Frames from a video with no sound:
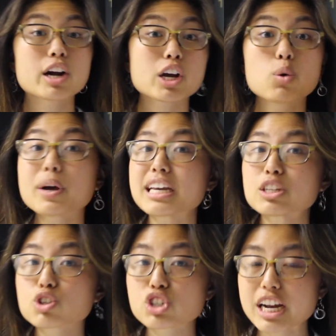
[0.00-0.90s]
Sorry, quick
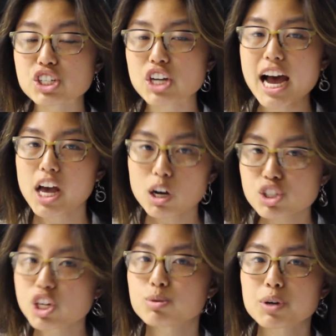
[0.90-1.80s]
interjection. I
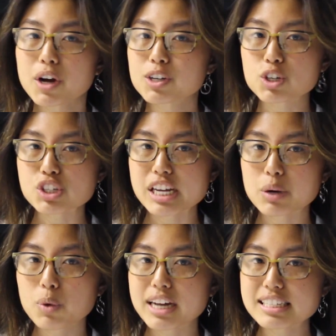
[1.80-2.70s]
also don't
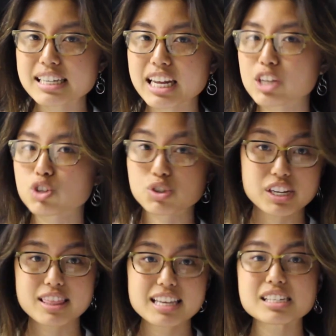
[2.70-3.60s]
understand why teenagers
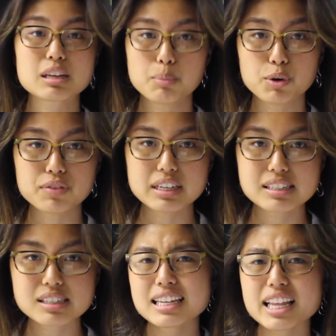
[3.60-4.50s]
did this in
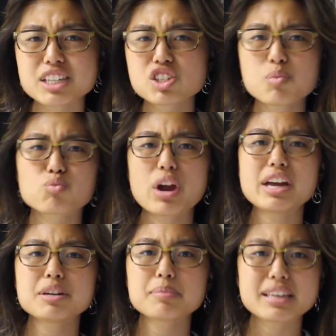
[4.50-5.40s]
movies. Like, some
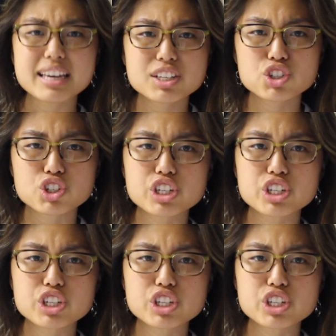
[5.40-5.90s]
random kid just